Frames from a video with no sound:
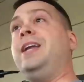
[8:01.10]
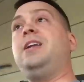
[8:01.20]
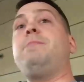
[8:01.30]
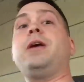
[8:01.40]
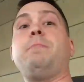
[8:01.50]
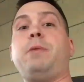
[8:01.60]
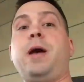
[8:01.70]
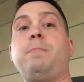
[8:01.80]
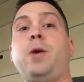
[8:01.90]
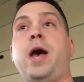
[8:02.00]
need to make a
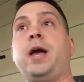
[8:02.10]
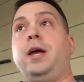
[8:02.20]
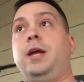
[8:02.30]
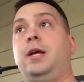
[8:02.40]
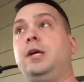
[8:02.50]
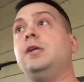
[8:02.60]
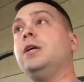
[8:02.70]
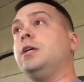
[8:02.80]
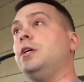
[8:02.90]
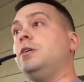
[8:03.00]
pipe rack
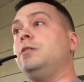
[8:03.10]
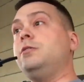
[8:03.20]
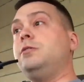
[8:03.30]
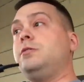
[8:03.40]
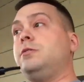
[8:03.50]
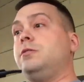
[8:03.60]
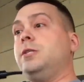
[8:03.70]
because